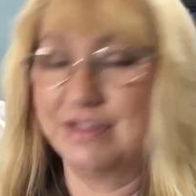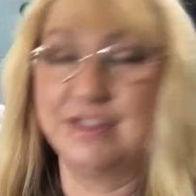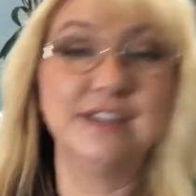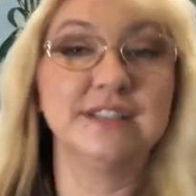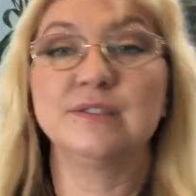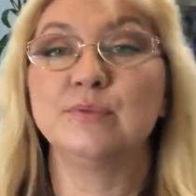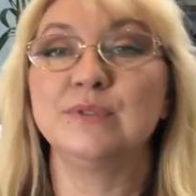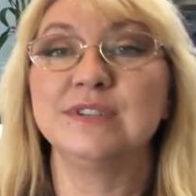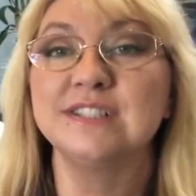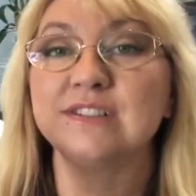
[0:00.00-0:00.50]

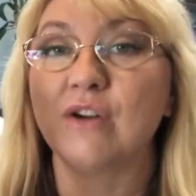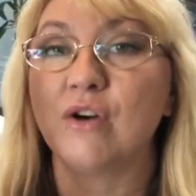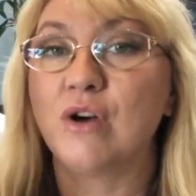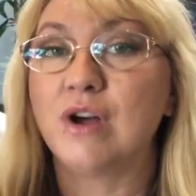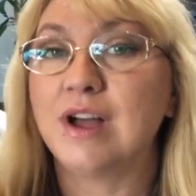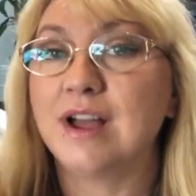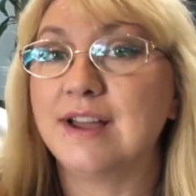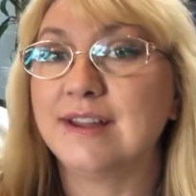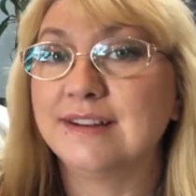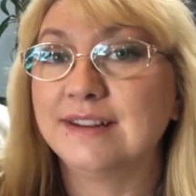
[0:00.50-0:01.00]
this was
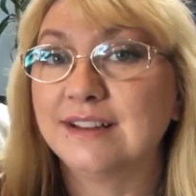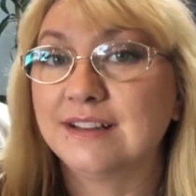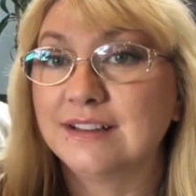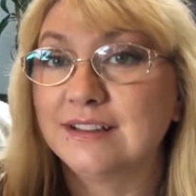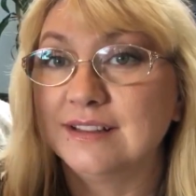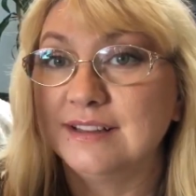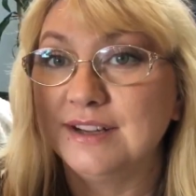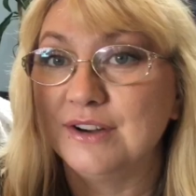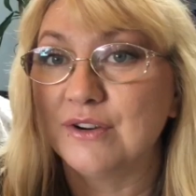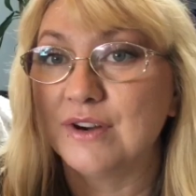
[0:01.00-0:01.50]
on
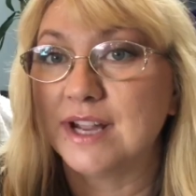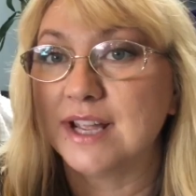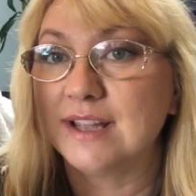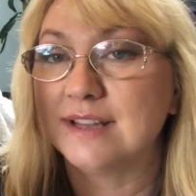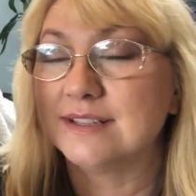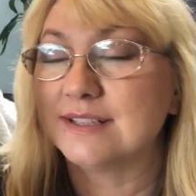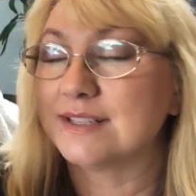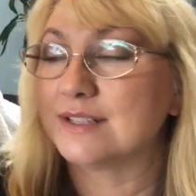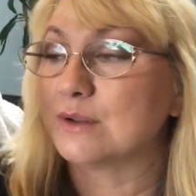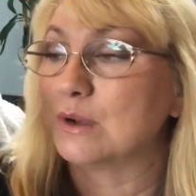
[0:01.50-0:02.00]

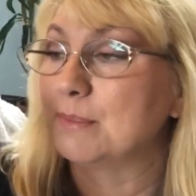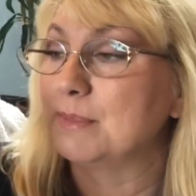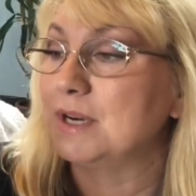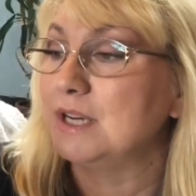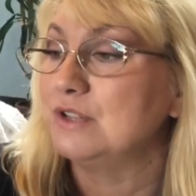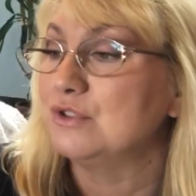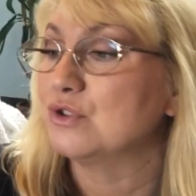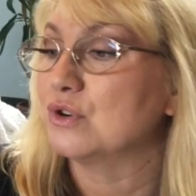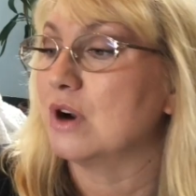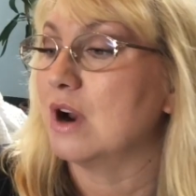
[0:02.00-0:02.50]
clearance, so I'm
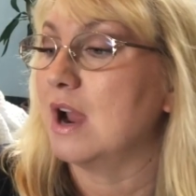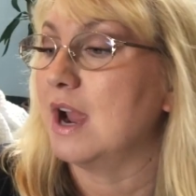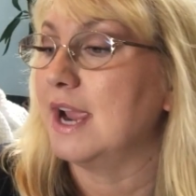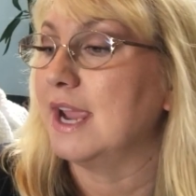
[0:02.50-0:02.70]
gonna try